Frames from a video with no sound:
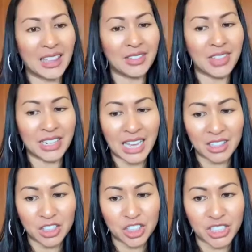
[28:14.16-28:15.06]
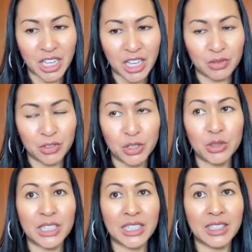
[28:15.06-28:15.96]
I love the analogy of
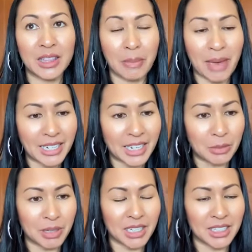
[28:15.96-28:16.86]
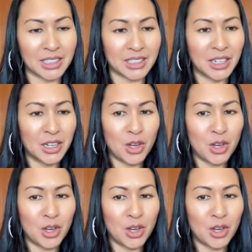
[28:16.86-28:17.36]
using the band-aid because